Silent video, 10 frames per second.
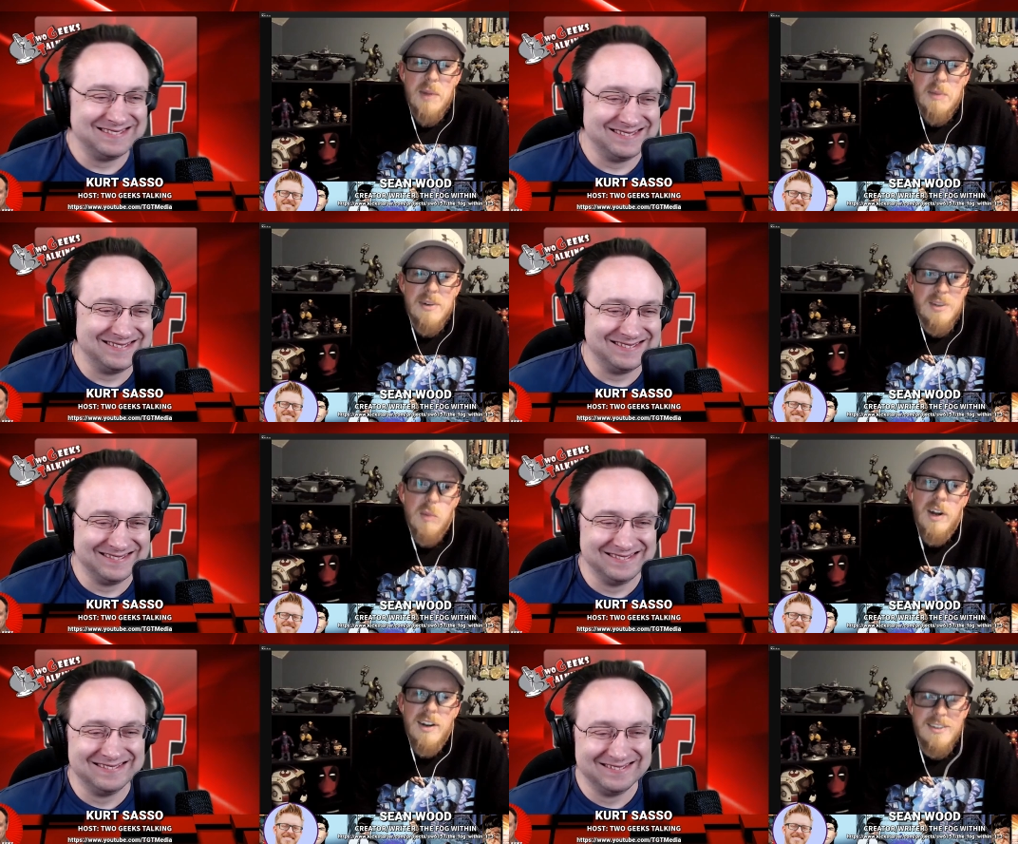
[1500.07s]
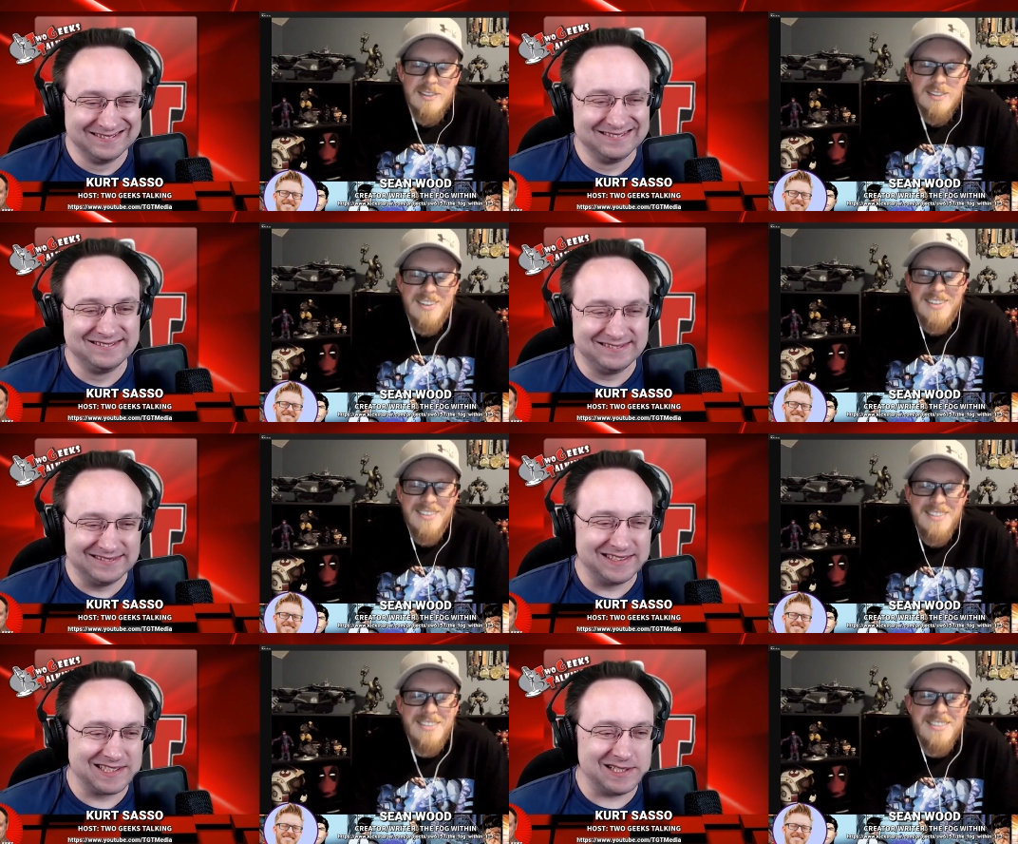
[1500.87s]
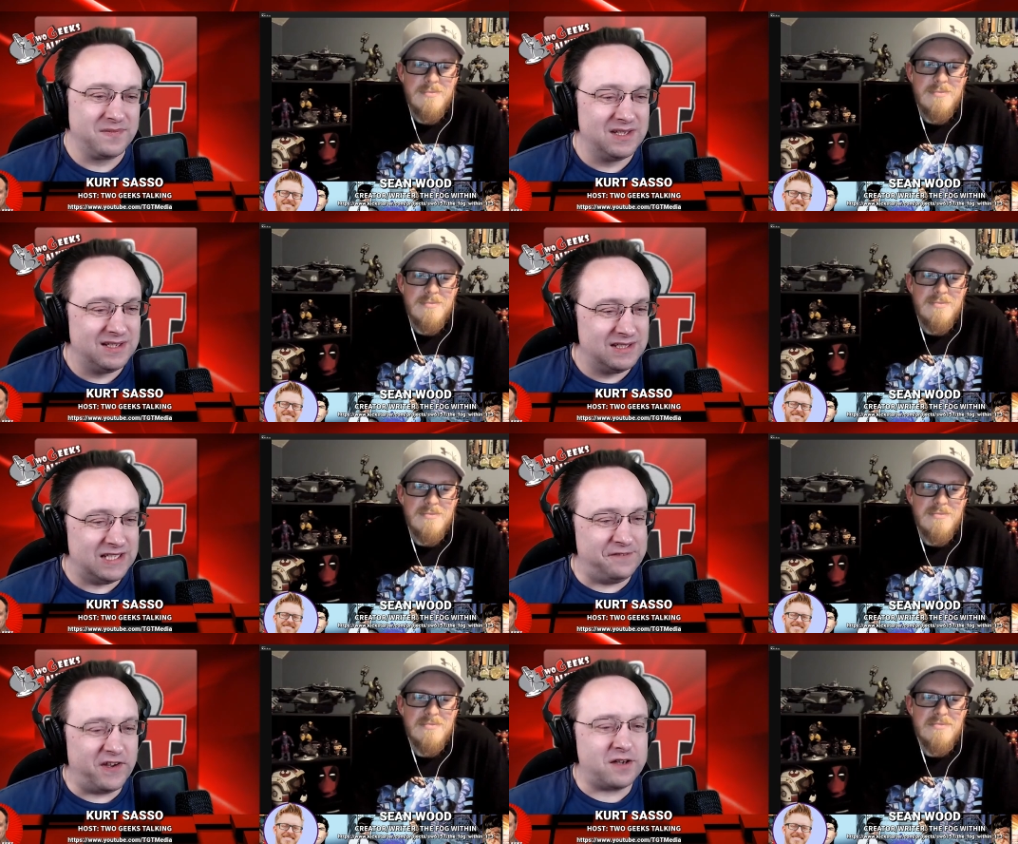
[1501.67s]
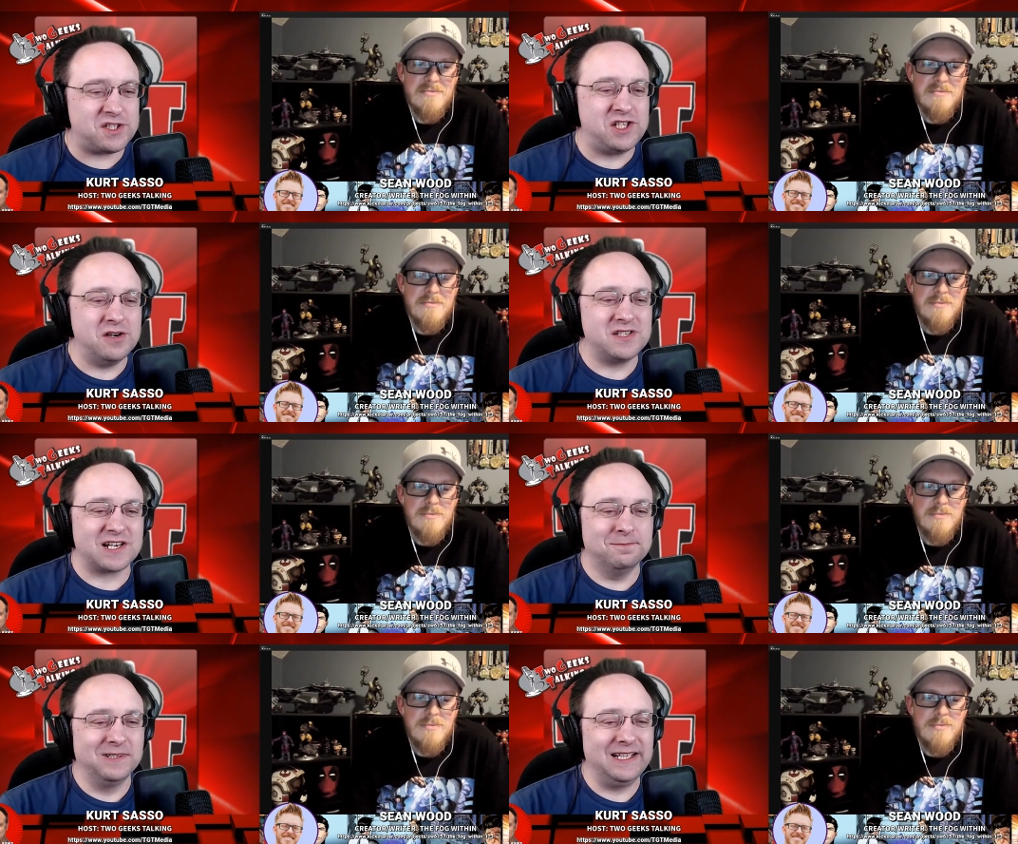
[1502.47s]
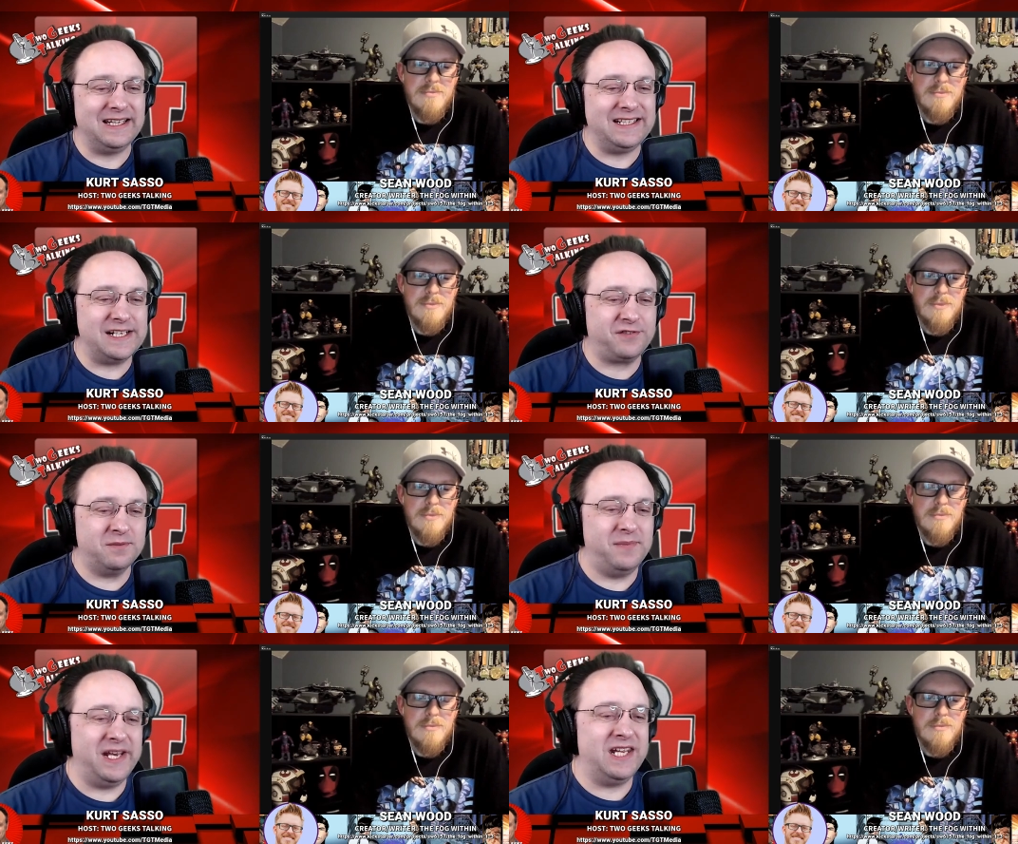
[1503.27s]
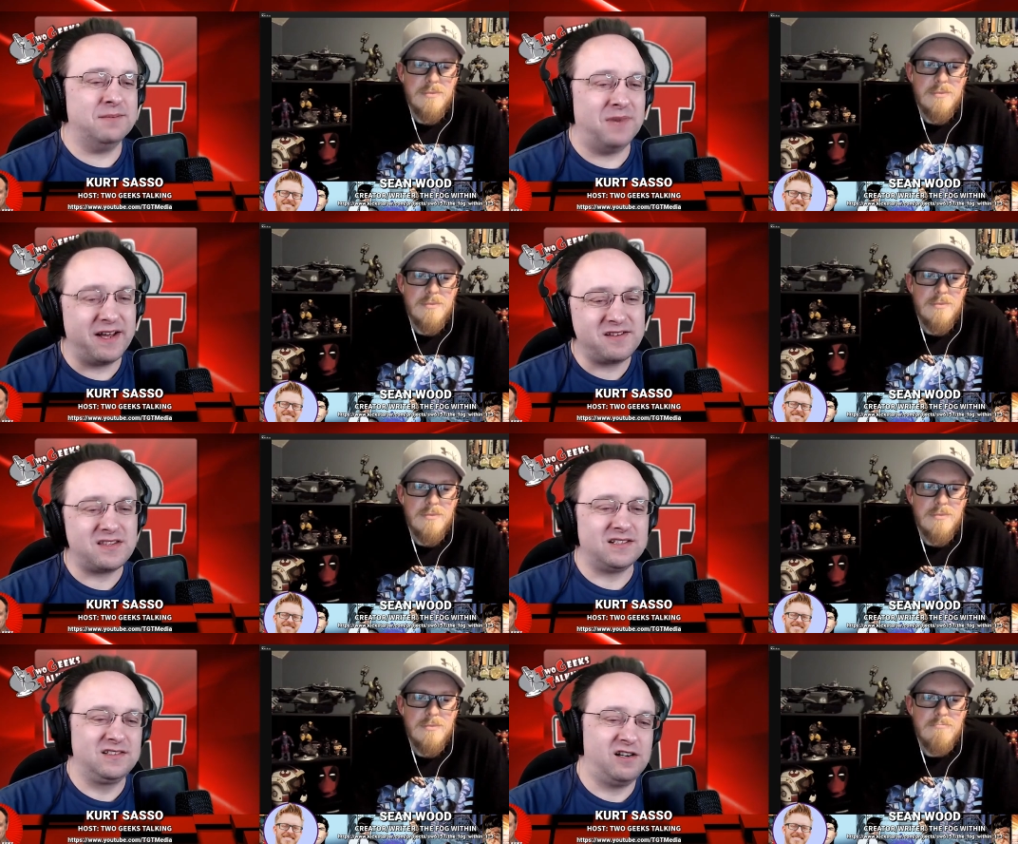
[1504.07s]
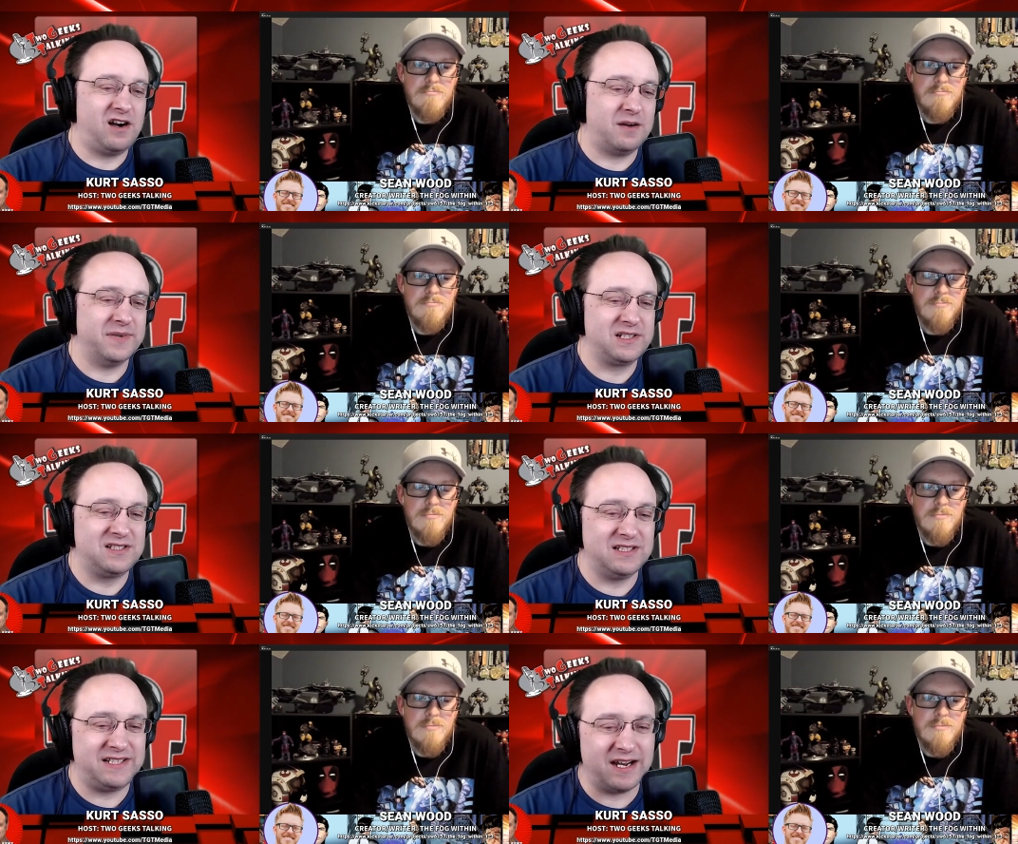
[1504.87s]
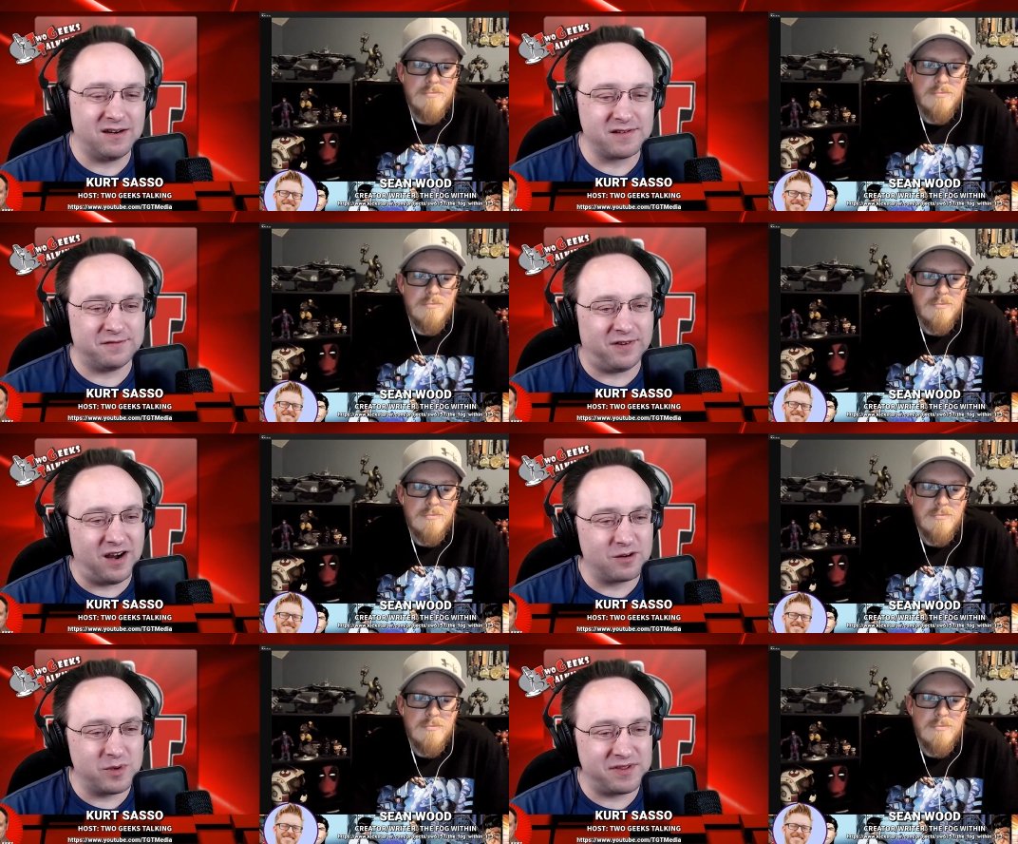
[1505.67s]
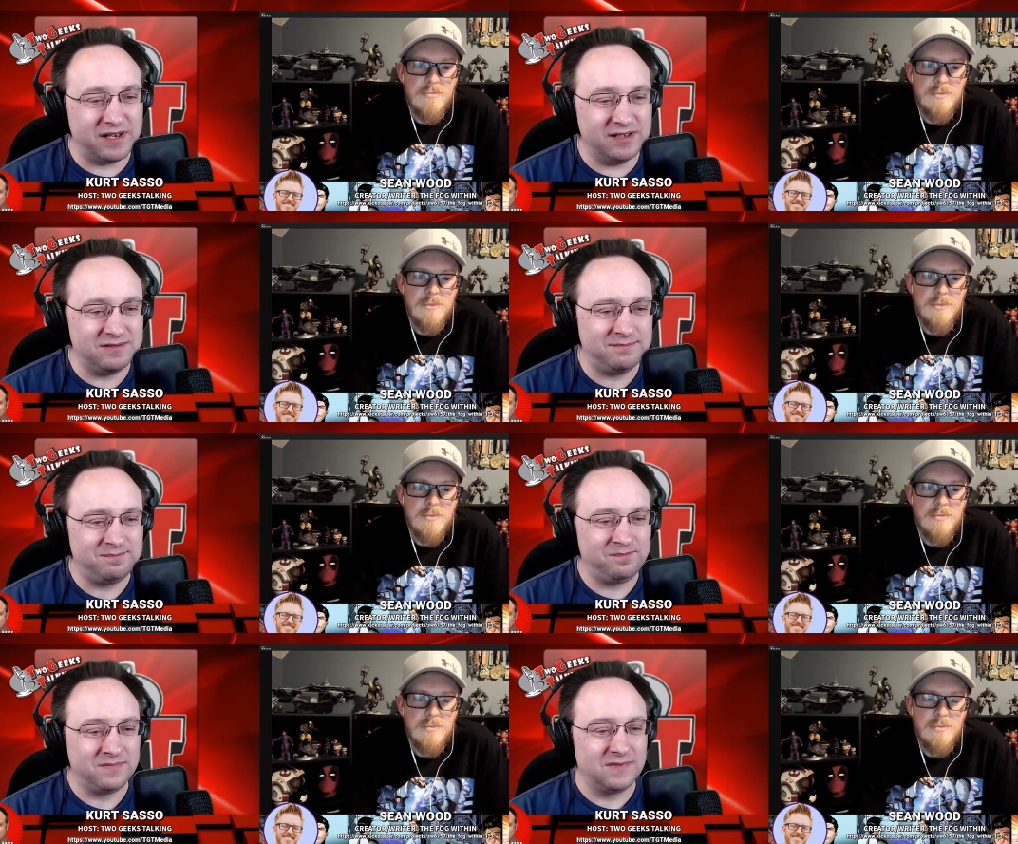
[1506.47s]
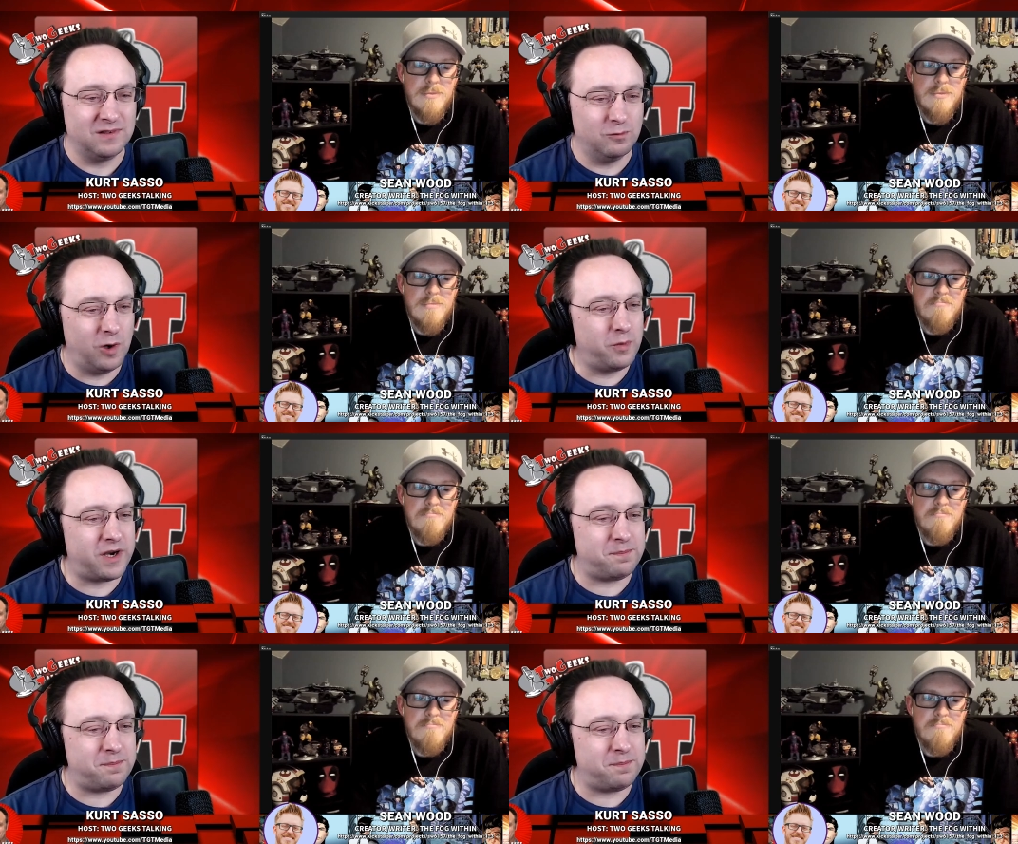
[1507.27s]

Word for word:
Speaker 1: paper somewhere.
Speaker 2: If you could choose a completely different medium other than comics to tell The Fog Within, what would it